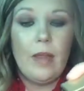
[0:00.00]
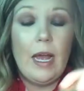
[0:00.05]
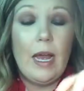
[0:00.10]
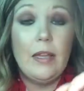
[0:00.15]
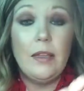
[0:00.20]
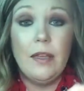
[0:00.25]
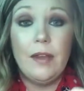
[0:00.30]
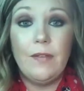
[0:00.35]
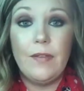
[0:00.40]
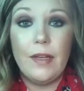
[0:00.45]

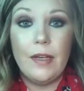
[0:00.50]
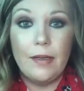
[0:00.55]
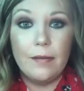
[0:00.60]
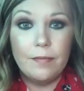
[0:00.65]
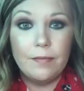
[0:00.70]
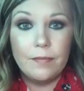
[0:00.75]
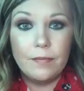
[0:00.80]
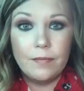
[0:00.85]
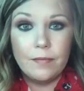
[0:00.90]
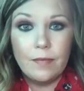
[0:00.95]
I love it.
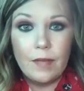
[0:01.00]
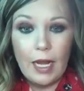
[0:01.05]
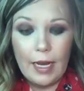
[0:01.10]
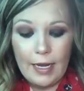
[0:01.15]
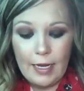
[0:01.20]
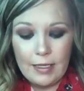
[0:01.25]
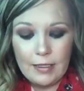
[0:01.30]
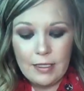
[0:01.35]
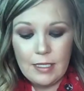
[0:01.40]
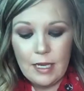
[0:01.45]
I
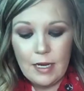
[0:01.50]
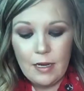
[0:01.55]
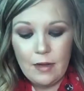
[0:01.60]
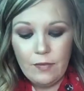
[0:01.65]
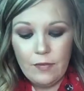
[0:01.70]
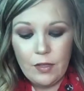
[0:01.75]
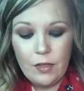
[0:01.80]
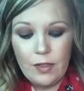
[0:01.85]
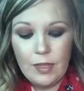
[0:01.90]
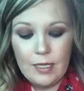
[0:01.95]
can't say
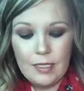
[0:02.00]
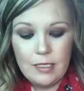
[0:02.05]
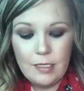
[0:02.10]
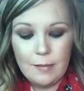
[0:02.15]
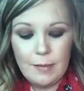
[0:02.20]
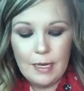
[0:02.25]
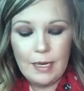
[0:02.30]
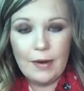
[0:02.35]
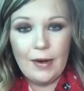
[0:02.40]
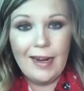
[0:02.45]
enough good things
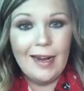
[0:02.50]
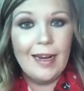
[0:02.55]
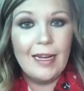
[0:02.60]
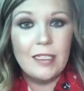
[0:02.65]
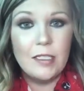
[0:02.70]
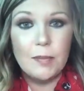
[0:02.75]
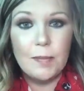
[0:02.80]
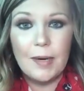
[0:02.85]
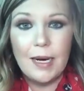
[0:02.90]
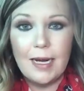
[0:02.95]
about it.
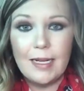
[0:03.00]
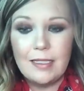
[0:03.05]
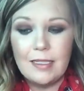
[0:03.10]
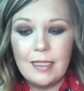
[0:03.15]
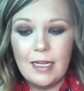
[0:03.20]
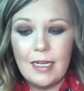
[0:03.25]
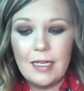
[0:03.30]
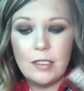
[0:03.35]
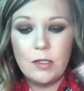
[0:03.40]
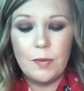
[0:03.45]
It's
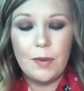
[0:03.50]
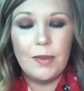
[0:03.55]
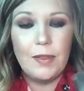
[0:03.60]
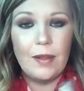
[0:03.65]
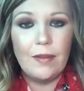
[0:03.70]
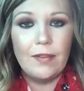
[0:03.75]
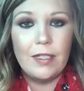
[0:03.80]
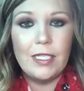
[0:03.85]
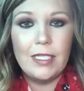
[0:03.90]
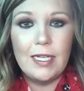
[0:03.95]
pricey. It's
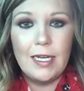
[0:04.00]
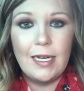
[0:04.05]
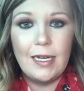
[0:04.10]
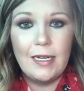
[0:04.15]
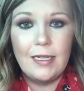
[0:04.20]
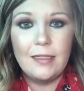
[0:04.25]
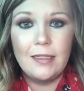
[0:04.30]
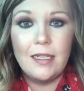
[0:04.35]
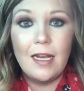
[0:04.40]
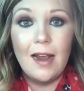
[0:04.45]
worth every
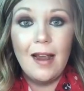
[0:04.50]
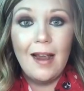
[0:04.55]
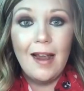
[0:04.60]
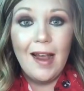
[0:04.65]
cent.